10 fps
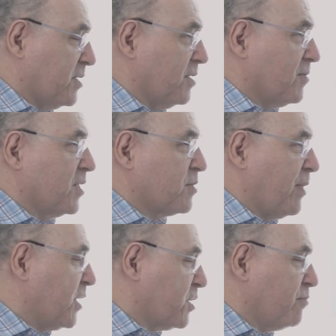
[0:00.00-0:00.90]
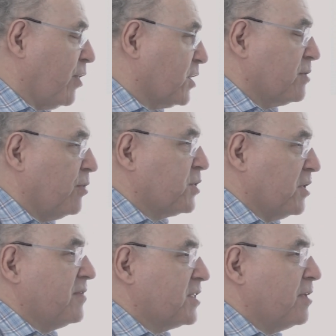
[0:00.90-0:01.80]
the, the space of possible
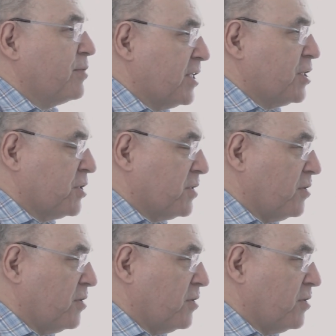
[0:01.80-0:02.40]
sort of interpretations